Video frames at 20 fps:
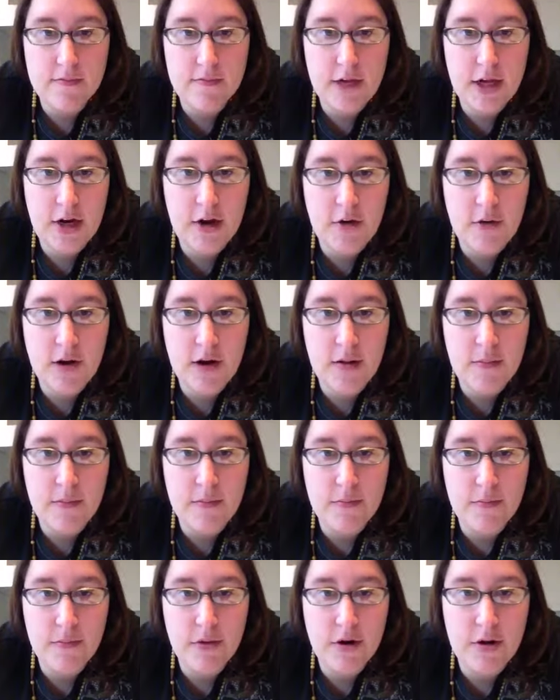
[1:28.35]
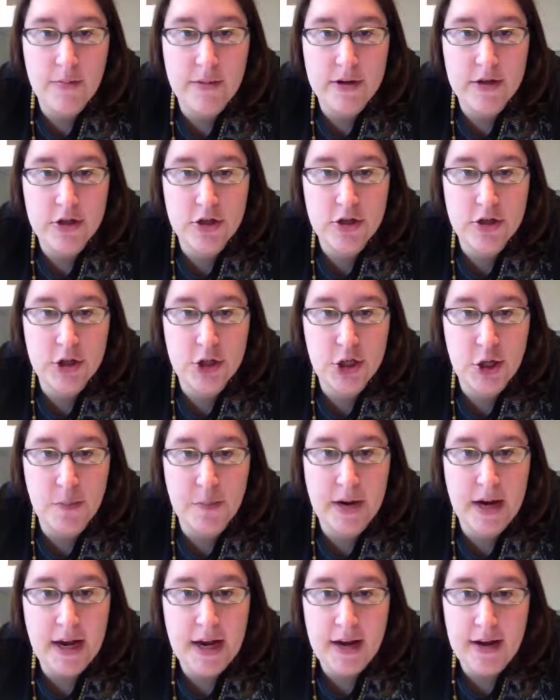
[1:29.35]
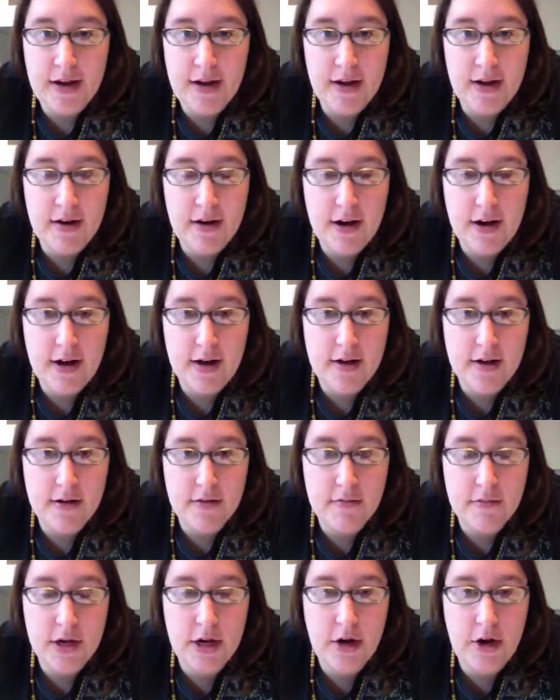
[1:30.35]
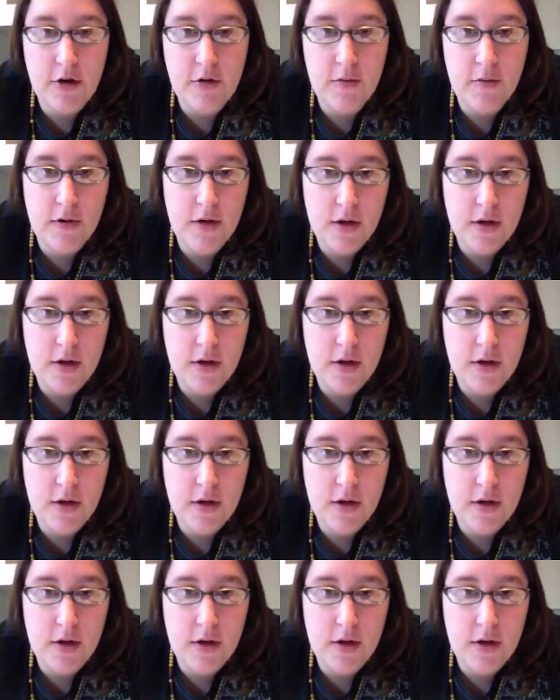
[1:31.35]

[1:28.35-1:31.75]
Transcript: you know, I'm pretty much just jumping head in, head, you know,